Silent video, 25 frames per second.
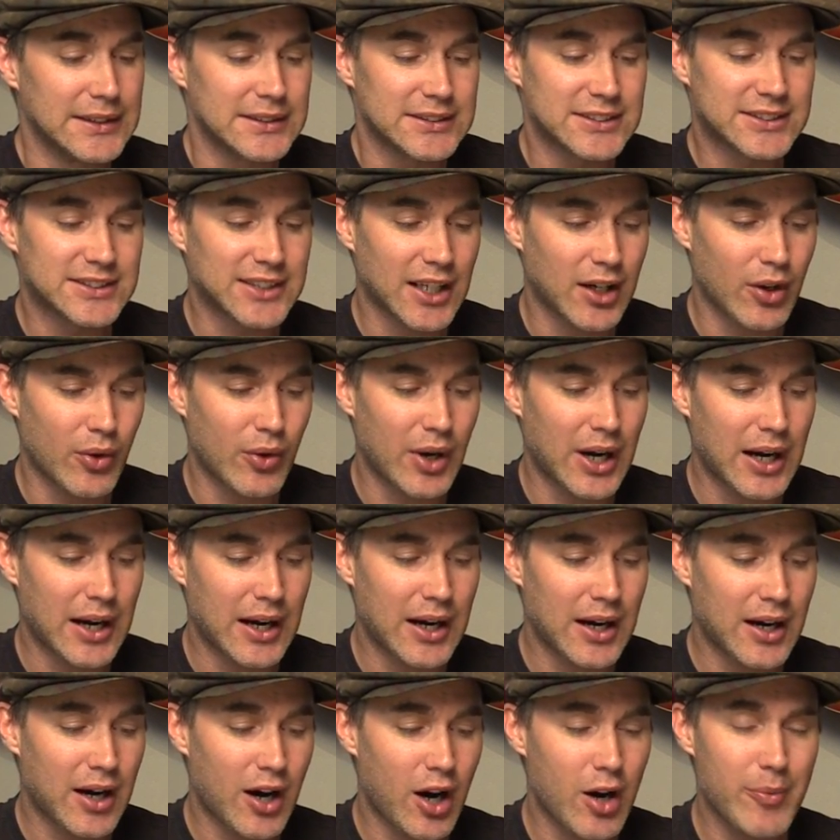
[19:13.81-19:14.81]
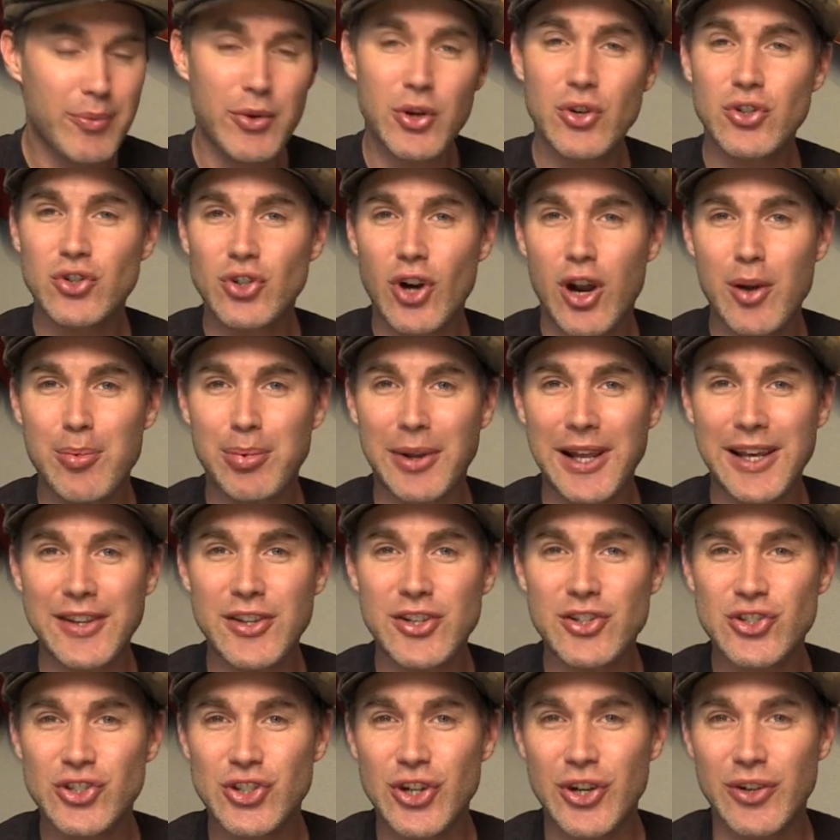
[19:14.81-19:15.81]
So I uh, hope you enjoy playing
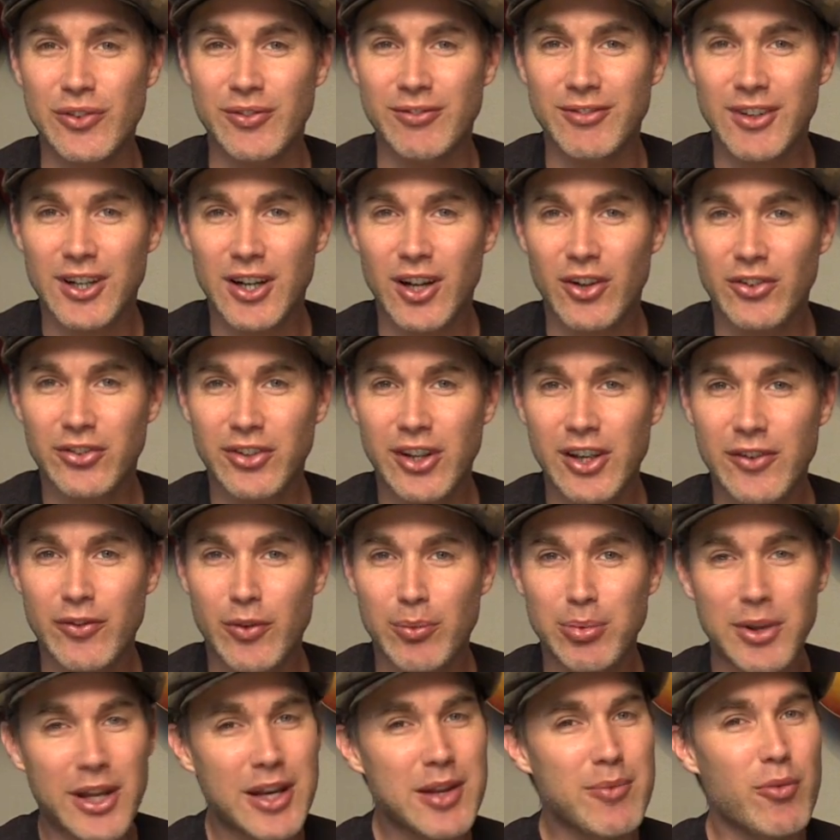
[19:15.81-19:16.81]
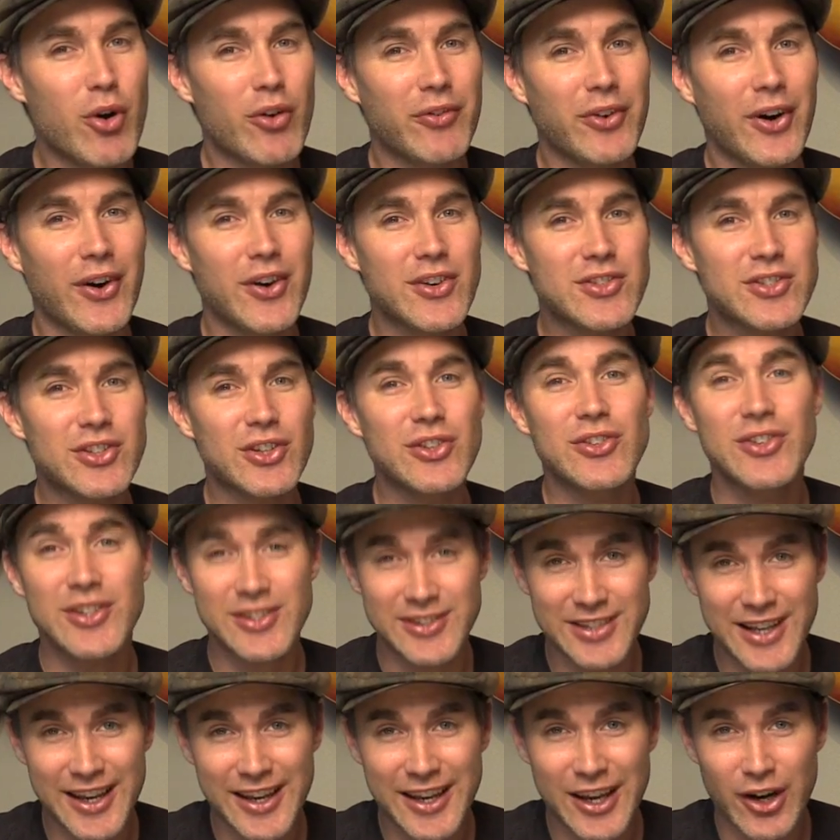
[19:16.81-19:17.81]
this tune, and I'll see you for plenty more very soon. You
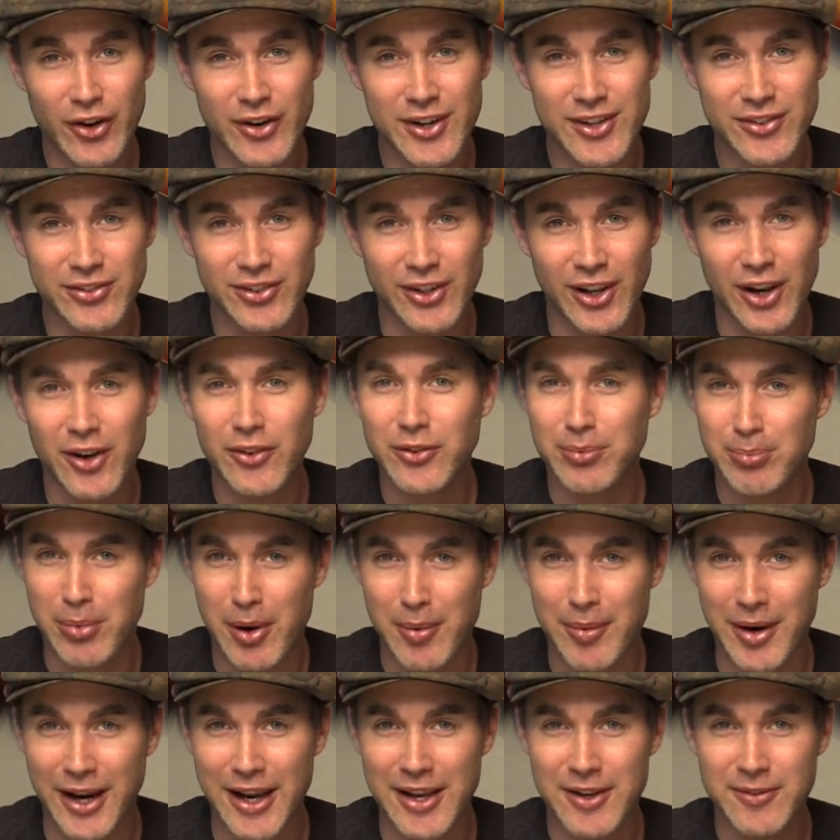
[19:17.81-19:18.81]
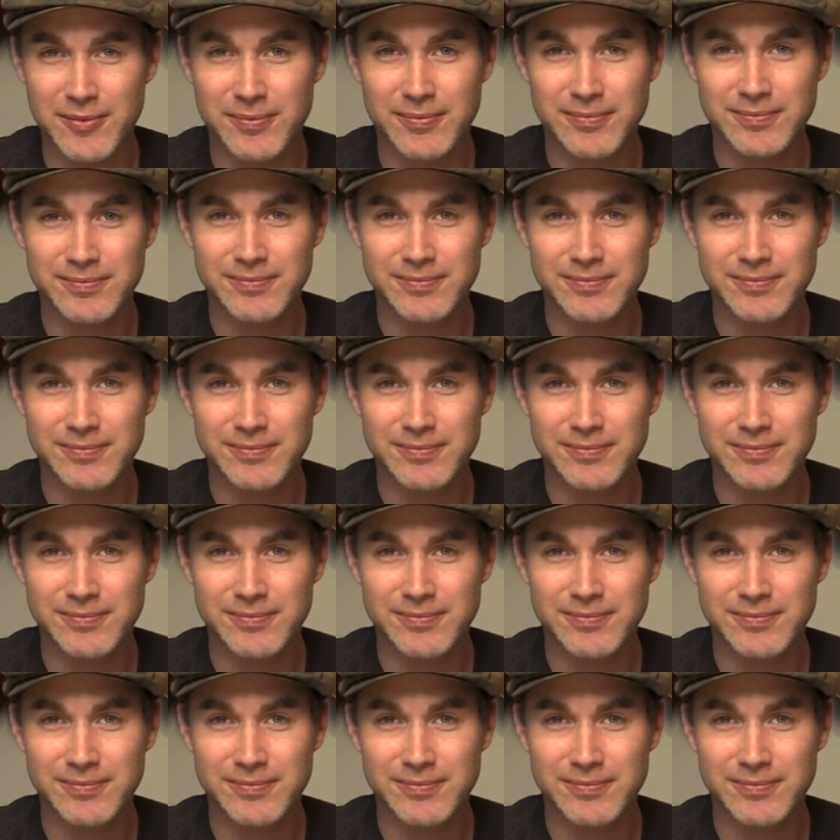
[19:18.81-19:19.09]
take care of yourselves. Bye bye.